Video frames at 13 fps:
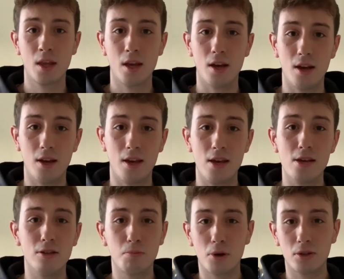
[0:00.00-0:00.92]
Uh, he
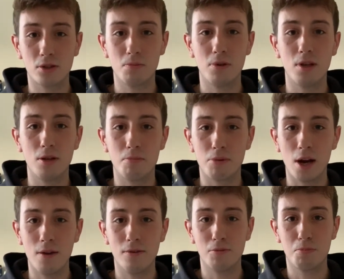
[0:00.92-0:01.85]
is possibly the
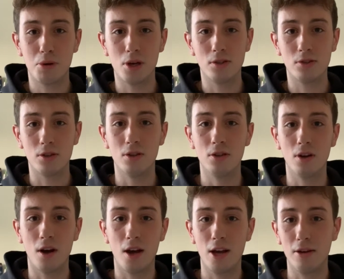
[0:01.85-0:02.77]
bravest person
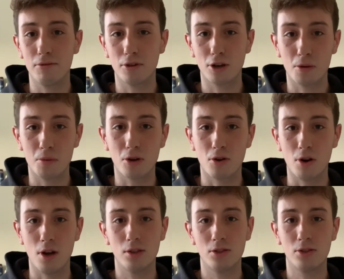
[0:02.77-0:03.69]
I have come
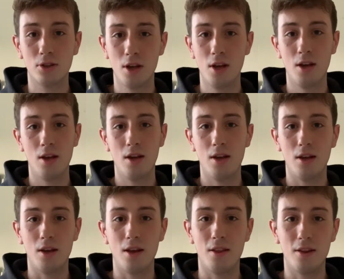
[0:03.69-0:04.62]
across
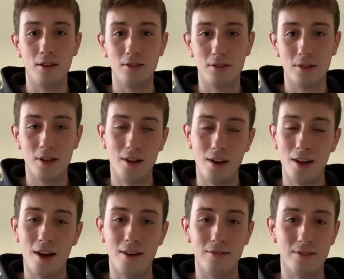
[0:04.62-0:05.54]
uh, that is still
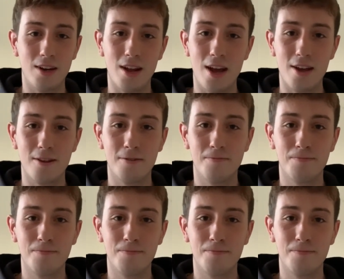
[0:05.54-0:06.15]
alive today.